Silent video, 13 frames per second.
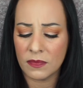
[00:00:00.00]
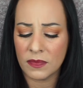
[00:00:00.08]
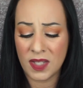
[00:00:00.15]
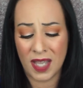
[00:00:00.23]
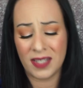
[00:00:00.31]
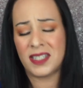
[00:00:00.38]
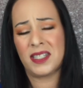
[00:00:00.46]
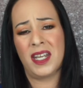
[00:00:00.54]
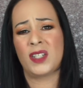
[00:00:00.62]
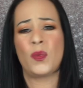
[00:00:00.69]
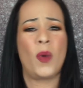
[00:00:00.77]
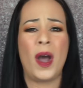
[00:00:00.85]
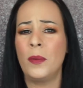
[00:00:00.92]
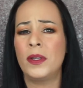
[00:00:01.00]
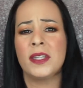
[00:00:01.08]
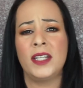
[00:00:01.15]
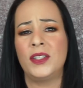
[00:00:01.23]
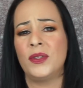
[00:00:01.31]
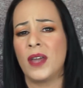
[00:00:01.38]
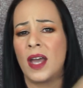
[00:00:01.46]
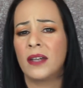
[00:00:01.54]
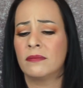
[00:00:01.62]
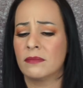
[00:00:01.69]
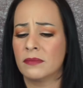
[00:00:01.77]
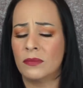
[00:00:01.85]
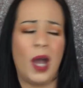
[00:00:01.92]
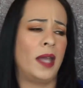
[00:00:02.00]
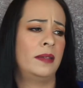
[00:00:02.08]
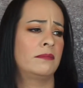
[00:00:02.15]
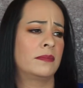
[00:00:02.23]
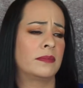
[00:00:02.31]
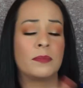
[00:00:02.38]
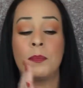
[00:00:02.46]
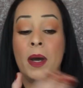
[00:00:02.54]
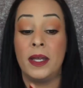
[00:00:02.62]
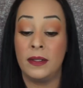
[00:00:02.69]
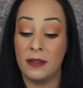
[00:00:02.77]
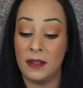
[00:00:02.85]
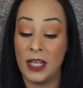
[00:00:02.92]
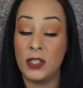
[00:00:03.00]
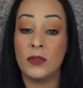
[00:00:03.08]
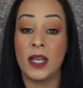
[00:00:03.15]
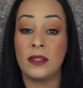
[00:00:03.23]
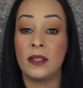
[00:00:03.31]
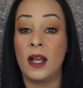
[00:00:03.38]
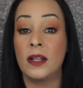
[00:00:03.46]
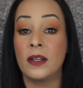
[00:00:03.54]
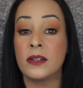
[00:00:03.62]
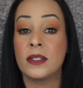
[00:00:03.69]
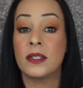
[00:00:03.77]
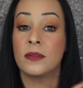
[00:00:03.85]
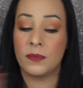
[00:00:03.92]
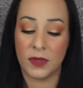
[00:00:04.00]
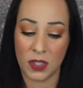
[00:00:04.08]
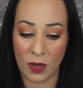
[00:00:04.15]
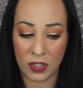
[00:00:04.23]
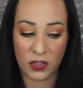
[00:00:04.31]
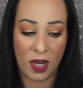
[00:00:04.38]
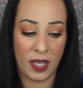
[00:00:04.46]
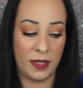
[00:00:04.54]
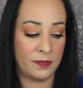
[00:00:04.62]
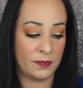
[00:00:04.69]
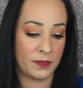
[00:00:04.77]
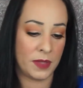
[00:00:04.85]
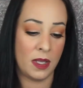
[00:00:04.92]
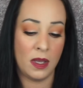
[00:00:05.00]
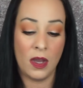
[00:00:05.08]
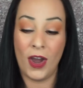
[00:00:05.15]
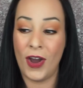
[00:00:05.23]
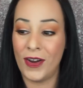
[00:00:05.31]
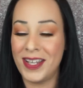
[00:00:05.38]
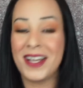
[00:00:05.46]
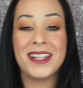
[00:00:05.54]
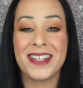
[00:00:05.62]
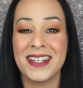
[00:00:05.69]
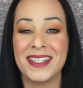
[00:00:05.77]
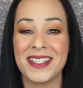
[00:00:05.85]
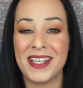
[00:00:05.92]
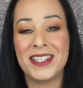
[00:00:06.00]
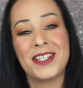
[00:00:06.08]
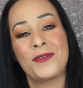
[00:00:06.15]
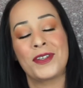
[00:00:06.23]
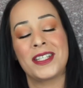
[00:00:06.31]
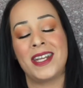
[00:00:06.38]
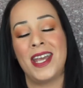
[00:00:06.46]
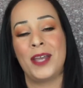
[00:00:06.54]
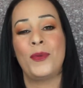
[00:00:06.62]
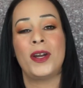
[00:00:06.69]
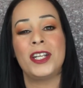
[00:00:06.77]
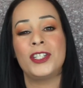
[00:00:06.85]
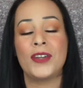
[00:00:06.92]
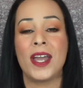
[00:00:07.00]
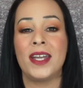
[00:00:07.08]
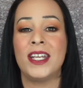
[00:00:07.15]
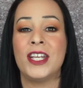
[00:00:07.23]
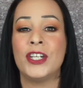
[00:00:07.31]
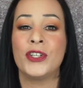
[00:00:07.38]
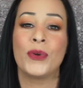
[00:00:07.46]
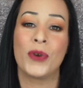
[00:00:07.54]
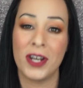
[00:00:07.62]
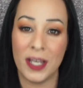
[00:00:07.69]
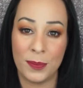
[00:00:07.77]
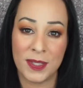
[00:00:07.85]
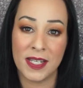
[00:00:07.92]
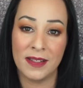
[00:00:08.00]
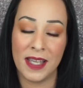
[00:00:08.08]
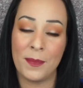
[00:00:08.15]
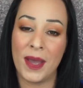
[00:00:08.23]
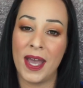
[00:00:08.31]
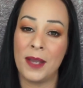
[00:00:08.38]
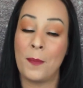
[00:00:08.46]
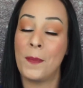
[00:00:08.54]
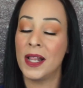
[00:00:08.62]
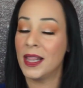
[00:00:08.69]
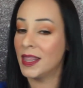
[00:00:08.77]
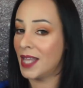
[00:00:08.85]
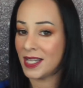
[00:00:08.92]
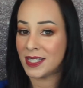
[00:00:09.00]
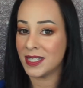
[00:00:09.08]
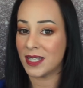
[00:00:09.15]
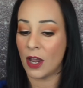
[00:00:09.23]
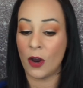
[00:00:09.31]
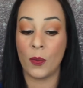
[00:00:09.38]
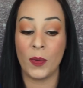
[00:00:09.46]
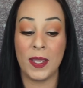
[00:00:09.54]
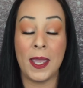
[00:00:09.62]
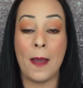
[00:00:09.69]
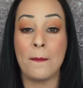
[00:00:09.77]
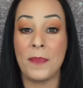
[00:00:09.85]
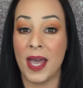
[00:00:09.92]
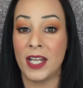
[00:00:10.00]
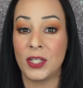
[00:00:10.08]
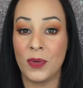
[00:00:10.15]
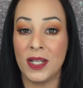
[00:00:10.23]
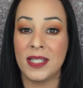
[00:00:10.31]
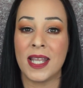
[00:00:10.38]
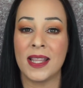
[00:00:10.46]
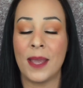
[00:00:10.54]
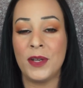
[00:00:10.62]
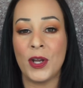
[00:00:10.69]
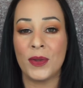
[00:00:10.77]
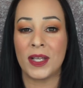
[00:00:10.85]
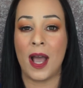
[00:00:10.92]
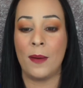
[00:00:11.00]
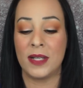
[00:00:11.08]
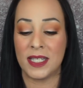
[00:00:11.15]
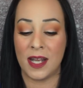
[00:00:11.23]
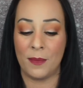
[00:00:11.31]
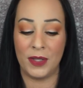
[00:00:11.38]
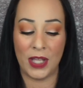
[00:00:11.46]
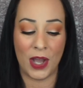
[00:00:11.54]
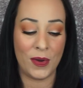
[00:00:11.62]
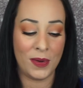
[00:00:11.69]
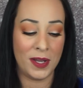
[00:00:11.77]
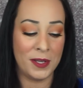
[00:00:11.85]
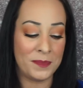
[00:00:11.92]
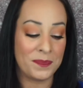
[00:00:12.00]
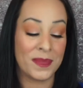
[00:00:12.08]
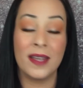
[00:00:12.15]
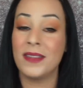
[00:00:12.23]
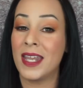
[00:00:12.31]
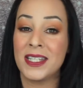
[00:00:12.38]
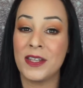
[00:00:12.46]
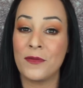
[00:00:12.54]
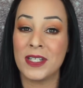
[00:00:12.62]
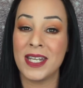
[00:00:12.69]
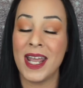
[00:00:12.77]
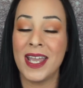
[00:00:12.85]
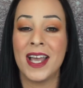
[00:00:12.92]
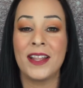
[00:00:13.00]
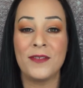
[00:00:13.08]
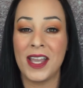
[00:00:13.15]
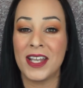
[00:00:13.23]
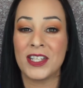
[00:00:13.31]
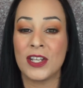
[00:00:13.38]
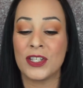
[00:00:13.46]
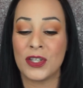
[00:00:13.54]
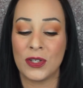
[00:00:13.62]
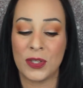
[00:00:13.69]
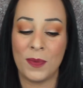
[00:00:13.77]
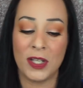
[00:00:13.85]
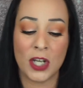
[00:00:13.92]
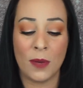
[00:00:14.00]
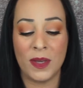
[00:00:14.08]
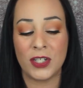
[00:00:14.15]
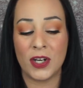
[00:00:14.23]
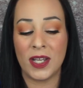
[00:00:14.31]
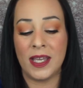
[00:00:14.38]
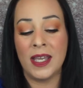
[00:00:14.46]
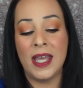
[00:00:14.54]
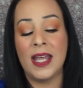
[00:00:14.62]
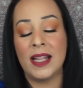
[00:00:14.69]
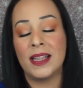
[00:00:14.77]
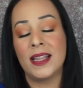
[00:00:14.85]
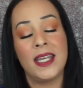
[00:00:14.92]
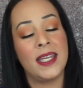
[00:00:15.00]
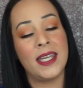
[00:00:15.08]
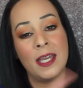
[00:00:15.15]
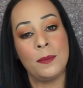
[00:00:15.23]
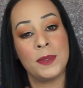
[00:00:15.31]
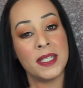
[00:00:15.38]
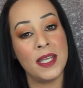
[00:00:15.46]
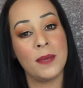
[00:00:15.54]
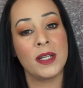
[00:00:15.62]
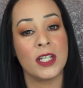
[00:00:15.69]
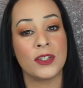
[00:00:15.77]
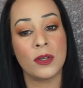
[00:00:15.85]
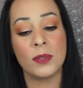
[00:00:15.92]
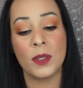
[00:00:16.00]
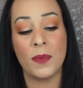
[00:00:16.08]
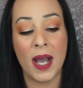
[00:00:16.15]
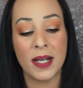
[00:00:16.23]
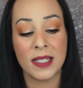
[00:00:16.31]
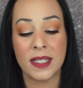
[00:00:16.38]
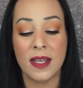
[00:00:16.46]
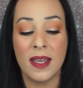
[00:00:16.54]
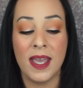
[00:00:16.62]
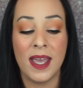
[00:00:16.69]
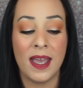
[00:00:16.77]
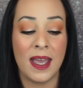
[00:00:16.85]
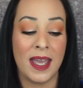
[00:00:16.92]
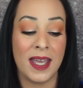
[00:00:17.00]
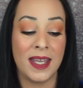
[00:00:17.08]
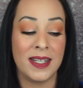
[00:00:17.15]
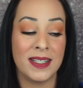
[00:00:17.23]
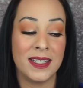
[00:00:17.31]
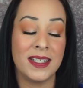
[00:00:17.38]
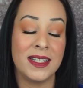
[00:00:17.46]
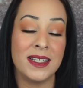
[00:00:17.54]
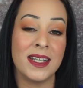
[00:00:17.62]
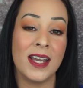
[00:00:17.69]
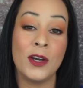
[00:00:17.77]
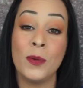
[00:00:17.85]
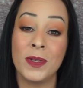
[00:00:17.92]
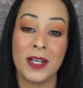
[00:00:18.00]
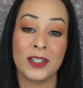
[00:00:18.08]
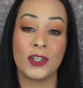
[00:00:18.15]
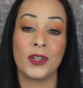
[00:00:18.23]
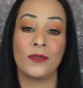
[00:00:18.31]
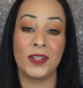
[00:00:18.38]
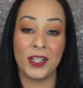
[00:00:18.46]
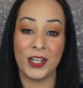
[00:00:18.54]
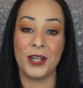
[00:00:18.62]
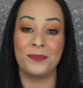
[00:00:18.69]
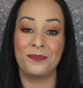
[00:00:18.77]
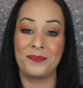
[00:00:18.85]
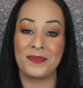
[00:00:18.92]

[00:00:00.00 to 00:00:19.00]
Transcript: That stinks. Why would they do that? Why? But I do like the colors, so I'll try it. All right, guys, that is it for today. What did you get in your Ipsy Glam Bag Plus? Are we bag twins? Let me know in the comments down below. And that is it for today. I love you guys so much. I'll make sure to link Ipsy in my description box. And I hope you guys are doing really good.